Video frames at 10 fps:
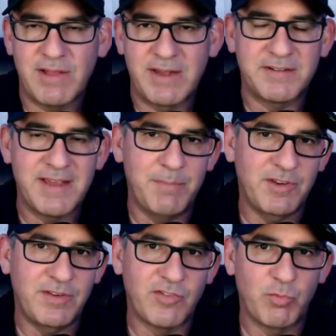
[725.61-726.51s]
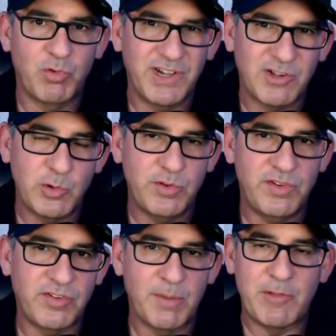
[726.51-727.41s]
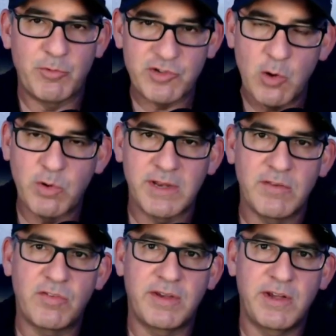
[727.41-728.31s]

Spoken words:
a lot of times it doesn't really include some other tokens.